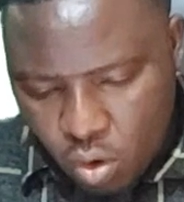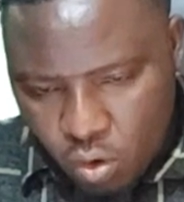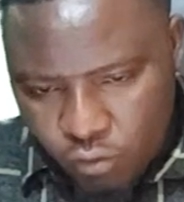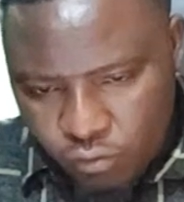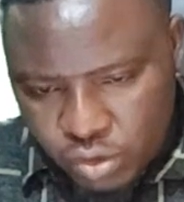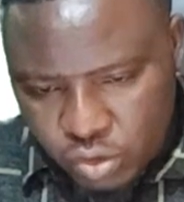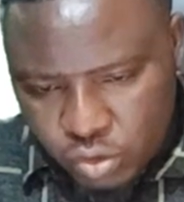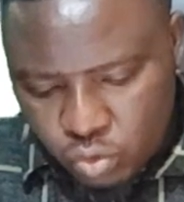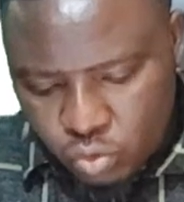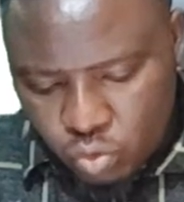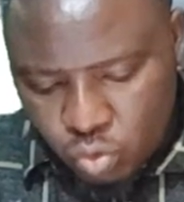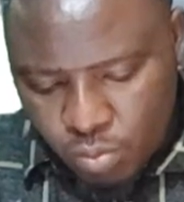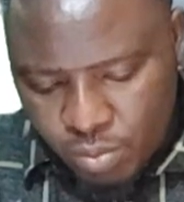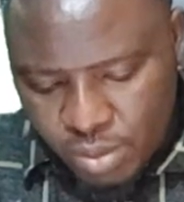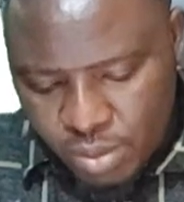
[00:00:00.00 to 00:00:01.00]
of these two
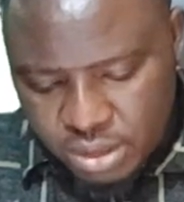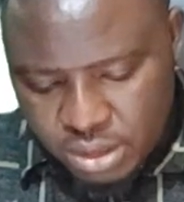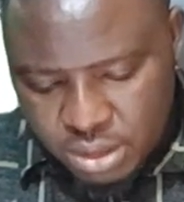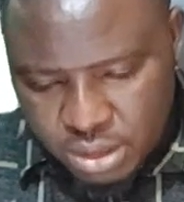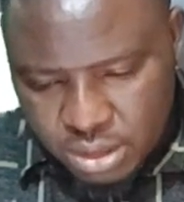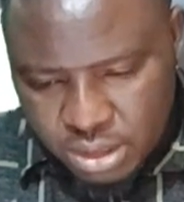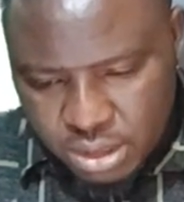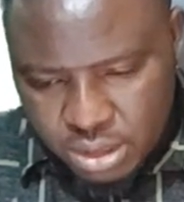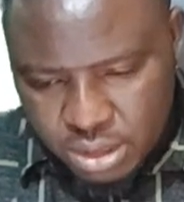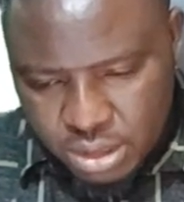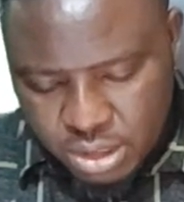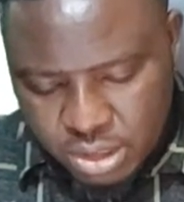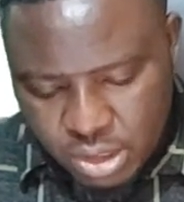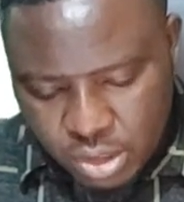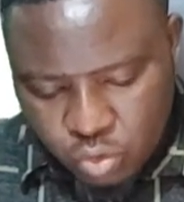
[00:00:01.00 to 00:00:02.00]
numbers
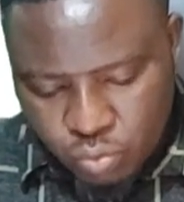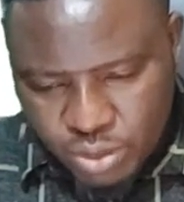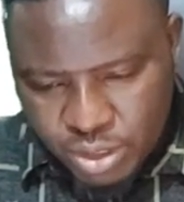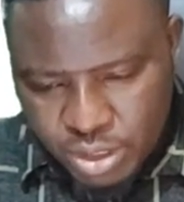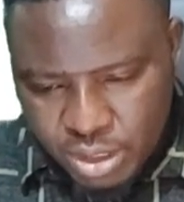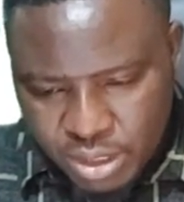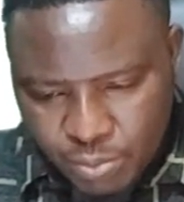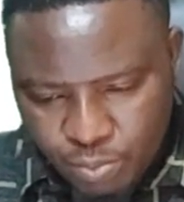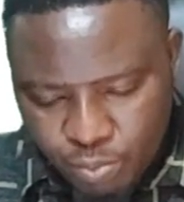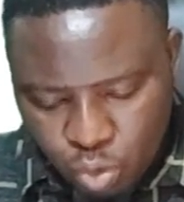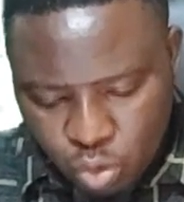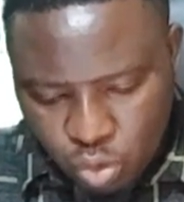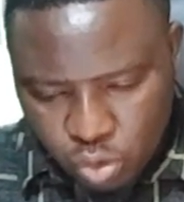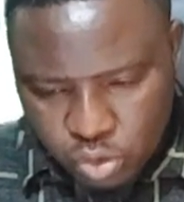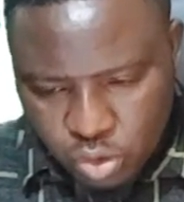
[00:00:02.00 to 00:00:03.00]
is said to be the
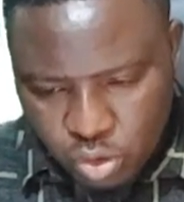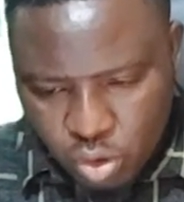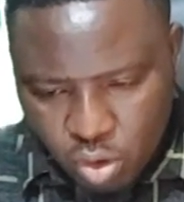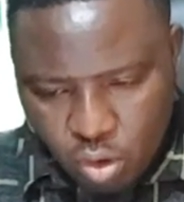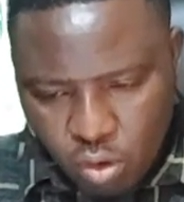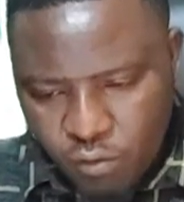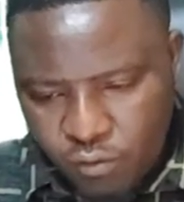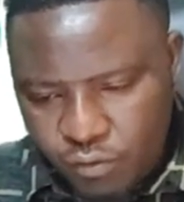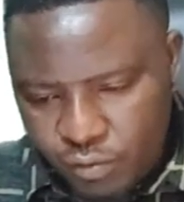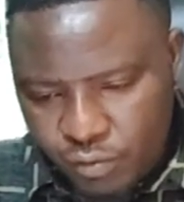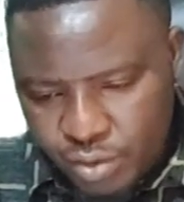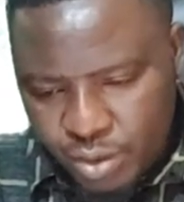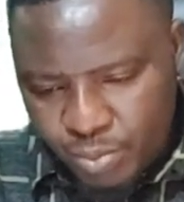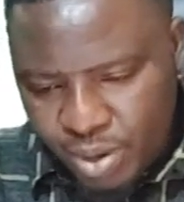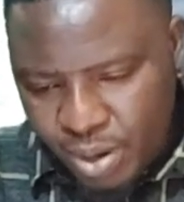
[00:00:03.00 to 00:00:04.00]
product of
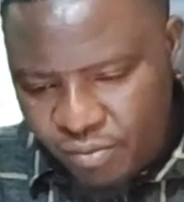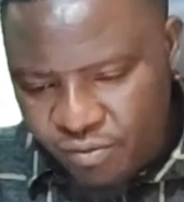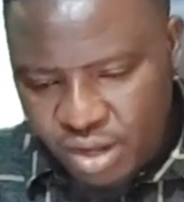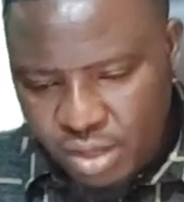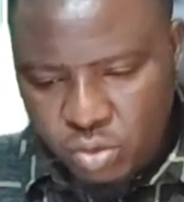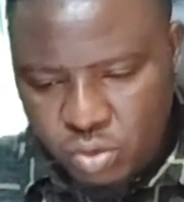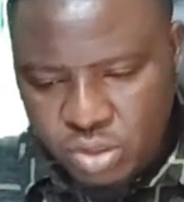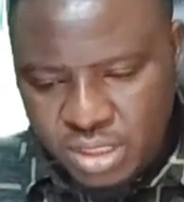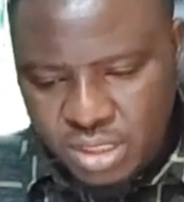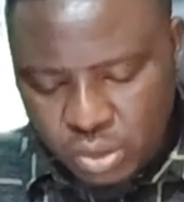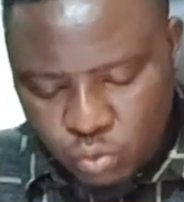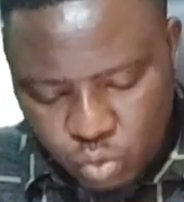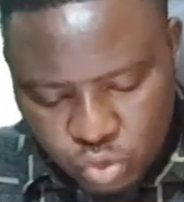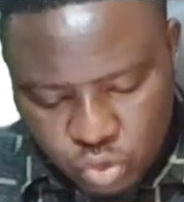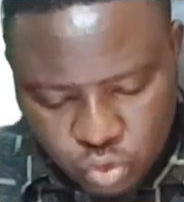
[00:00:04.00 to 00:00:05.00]
the prime factors
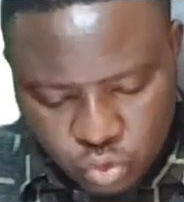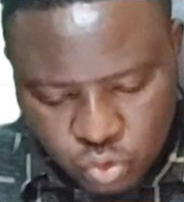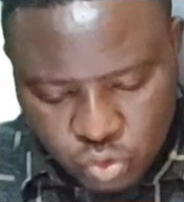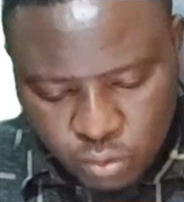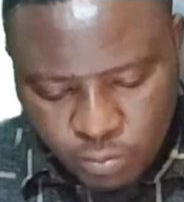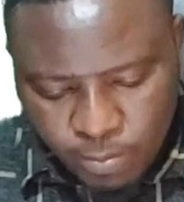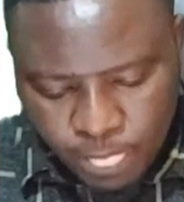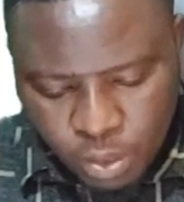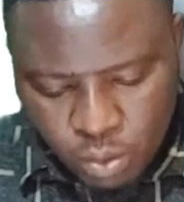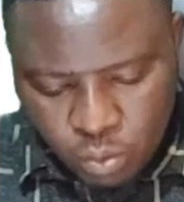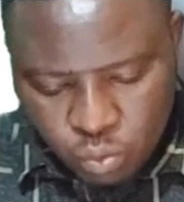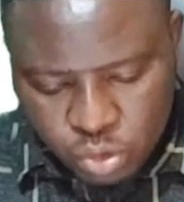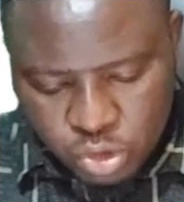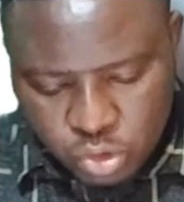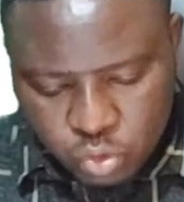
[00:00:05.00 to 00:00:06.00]
that was used,
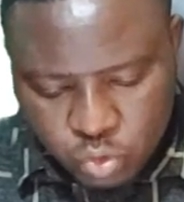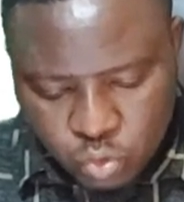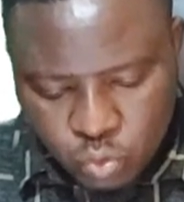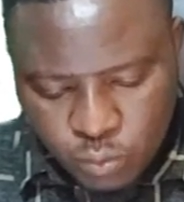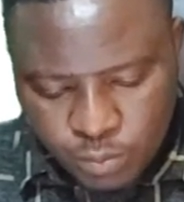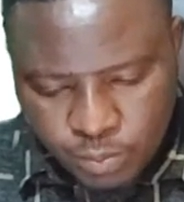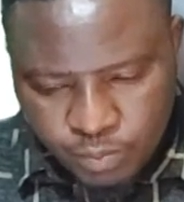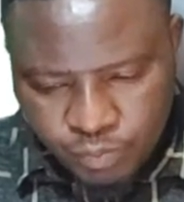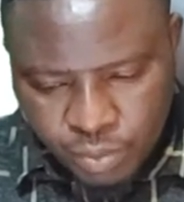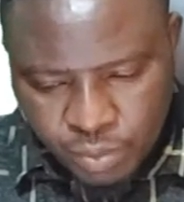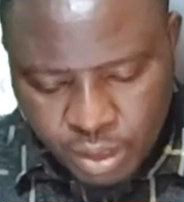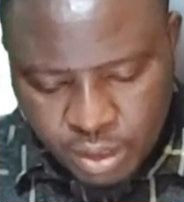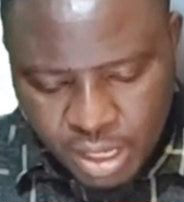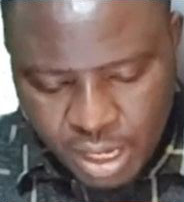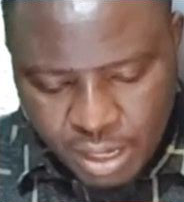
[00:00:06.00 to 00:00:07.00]
which is 2
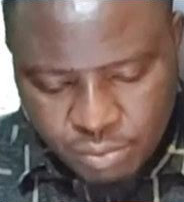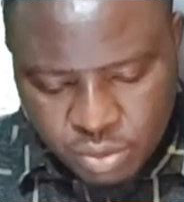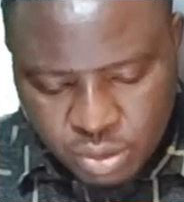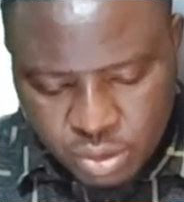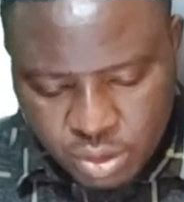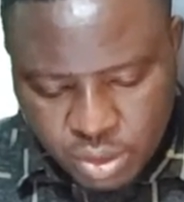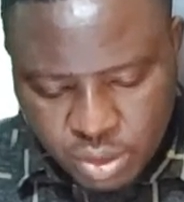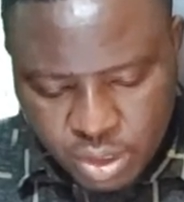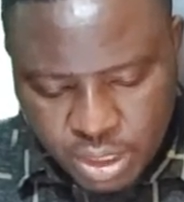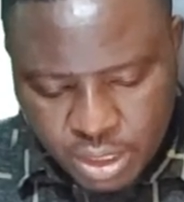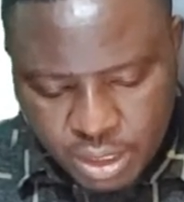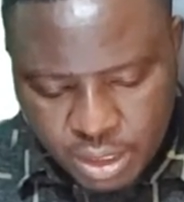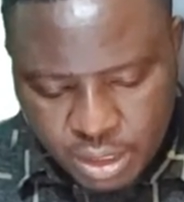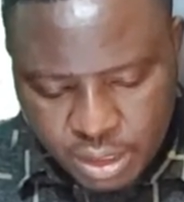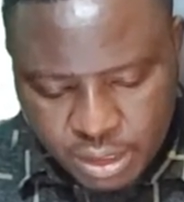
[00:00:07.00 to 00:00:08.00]
times
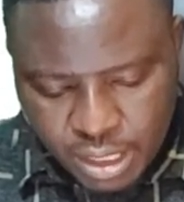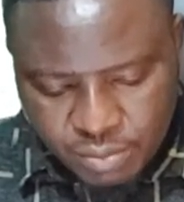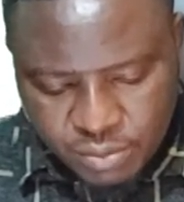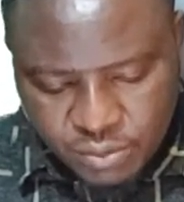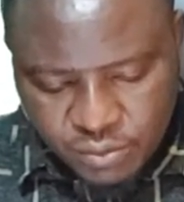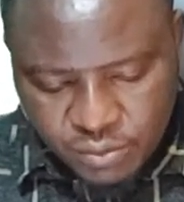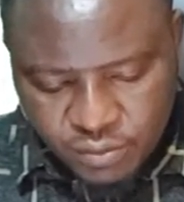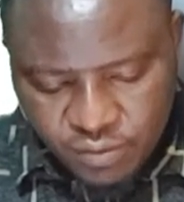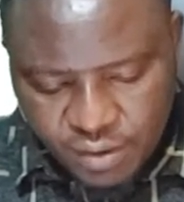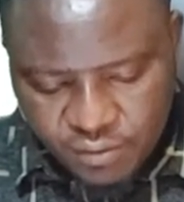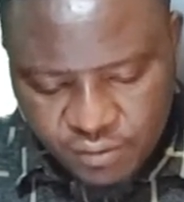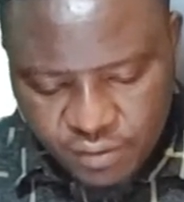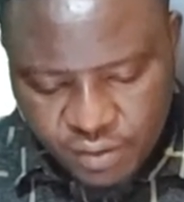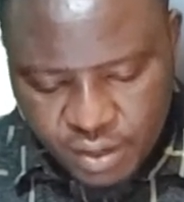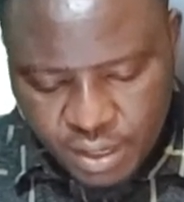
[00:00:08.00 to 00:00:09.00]
3 times 5.